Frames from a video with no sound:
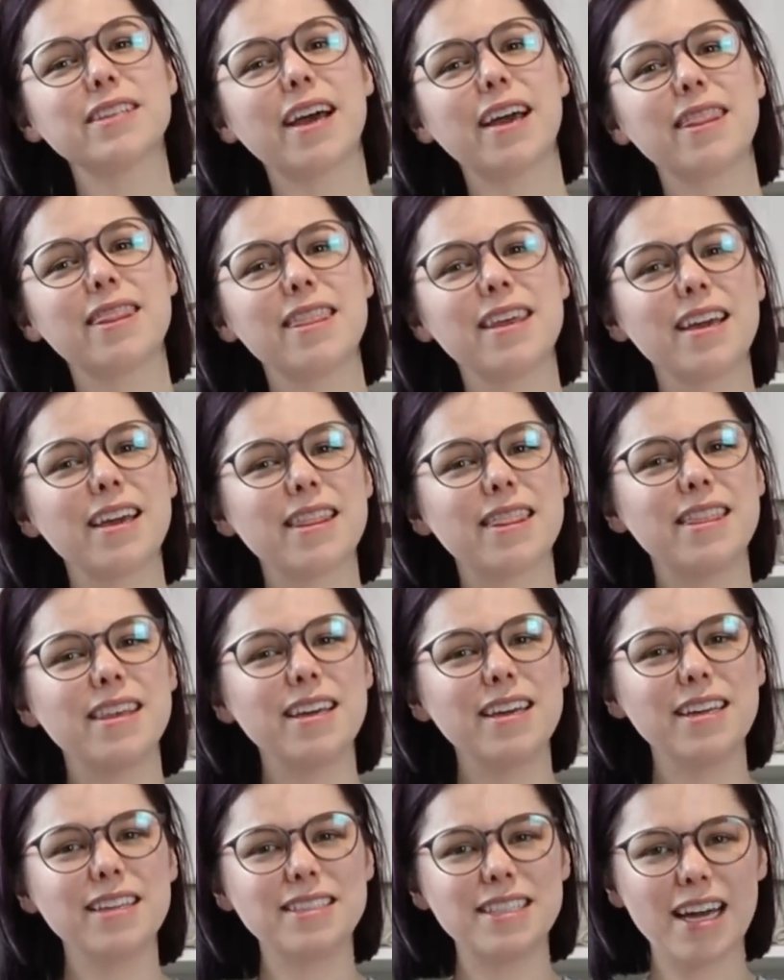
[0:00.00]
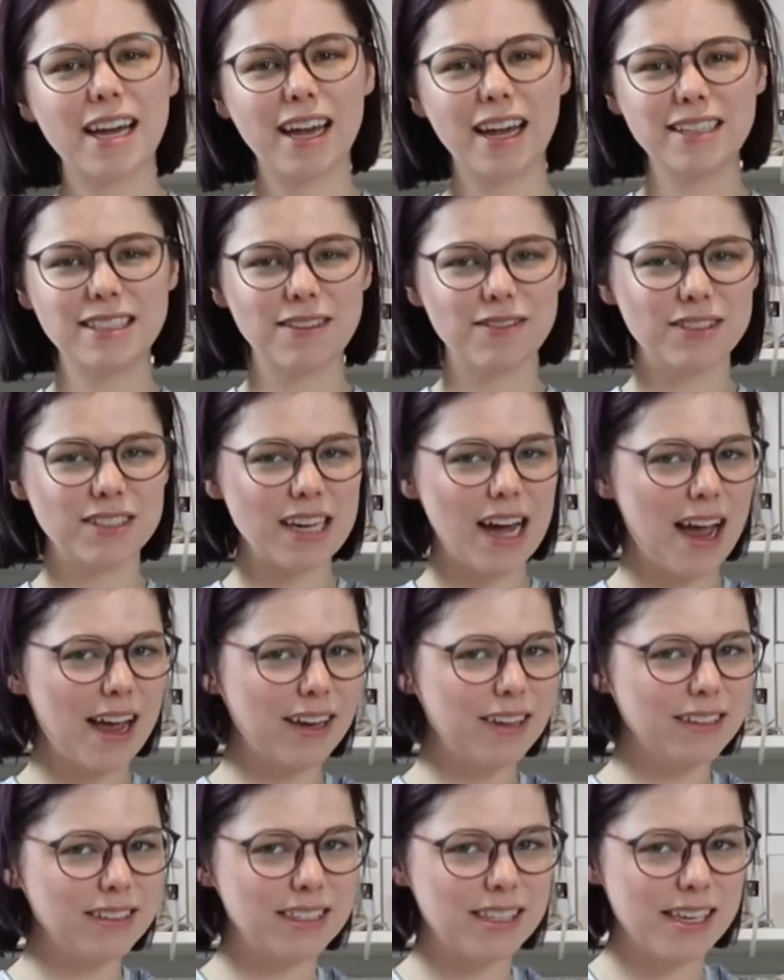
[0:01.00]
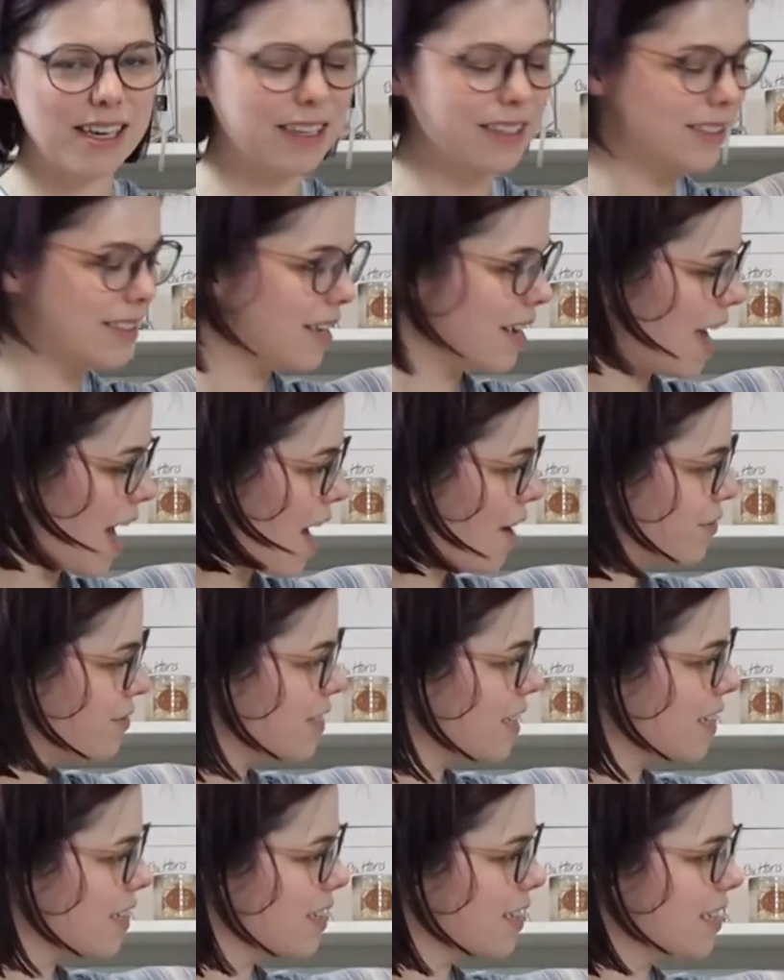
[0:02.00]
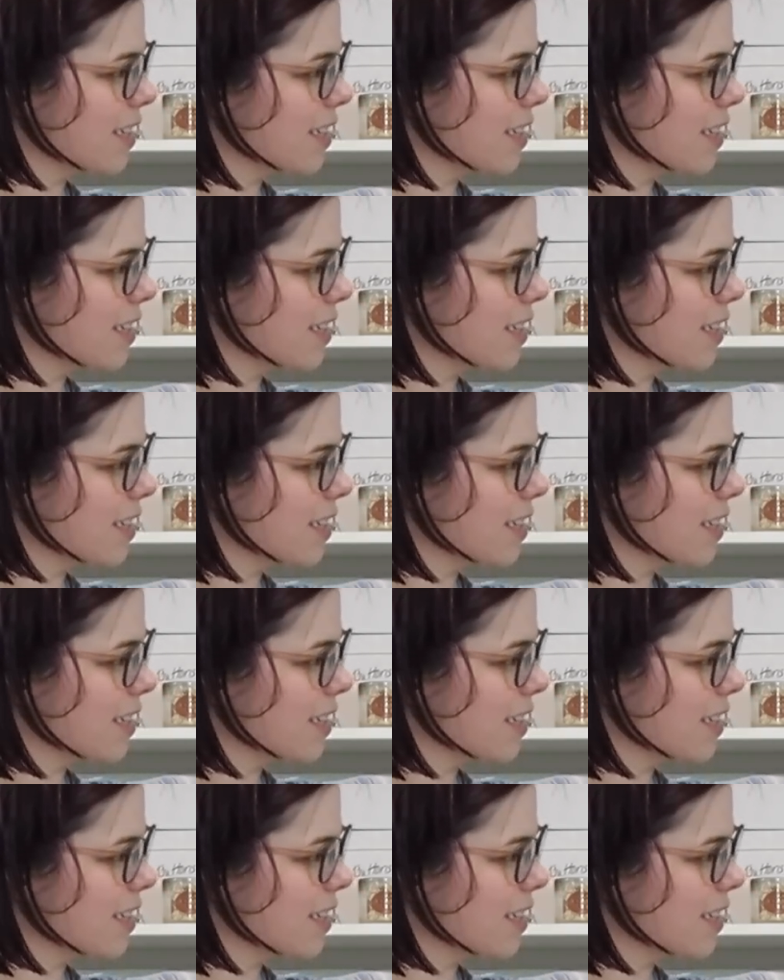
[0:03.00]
I think the Decades of Style TLC Caftan